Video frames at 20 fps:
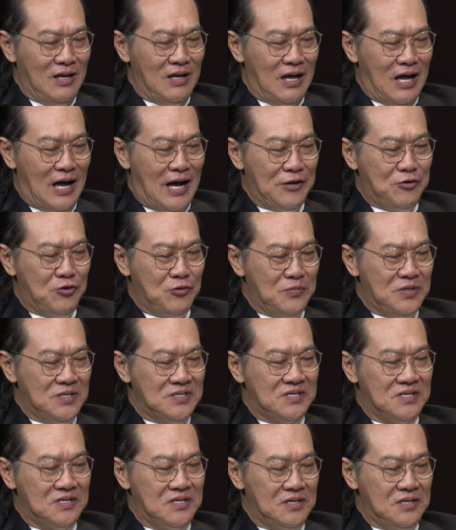I could be
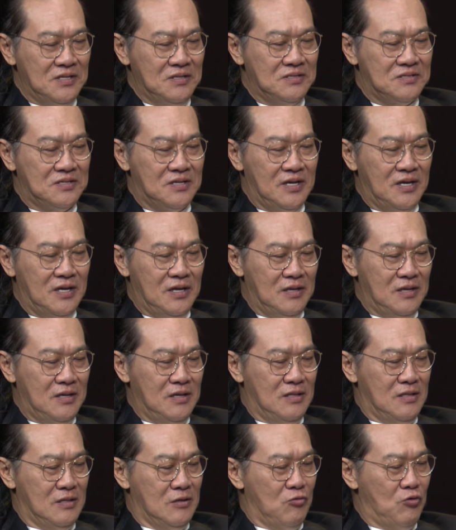sitting, say,
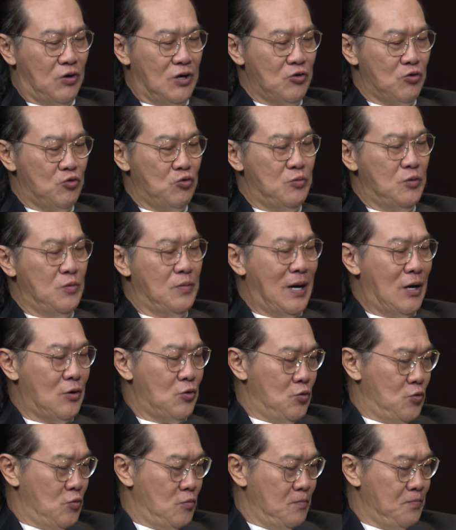in Kuala Lumpur
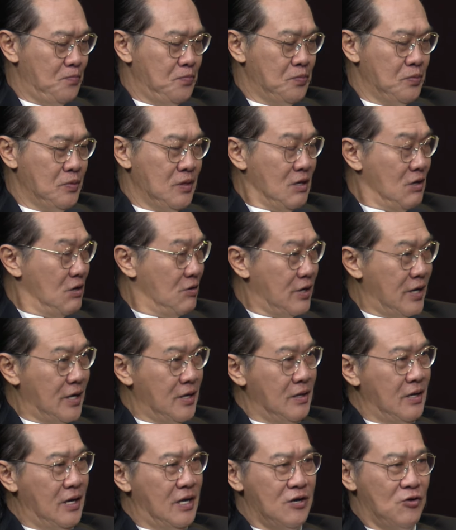Baru, right,
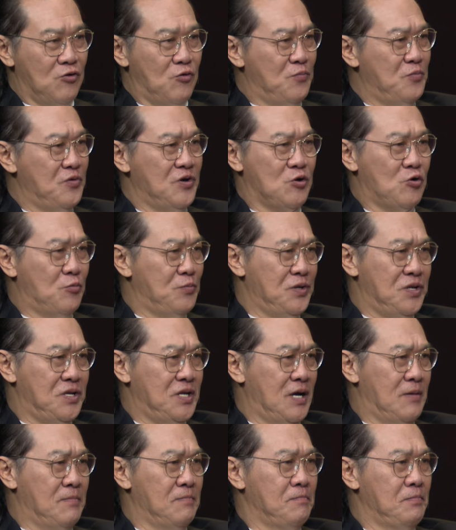at a
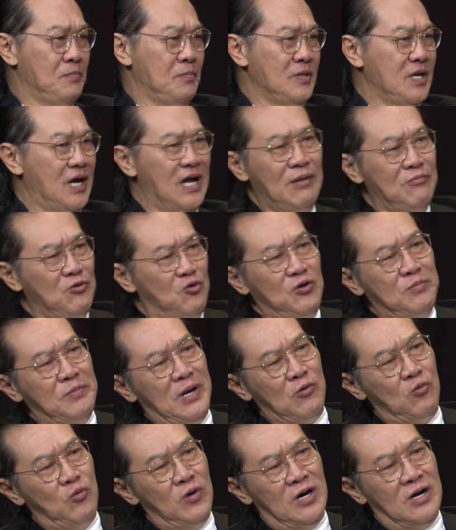kopitiam, and I'm doing my
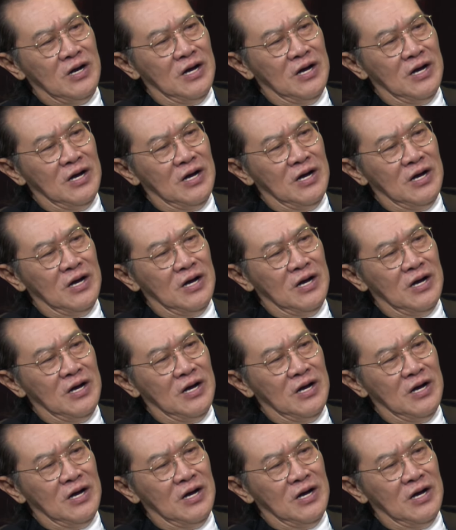work.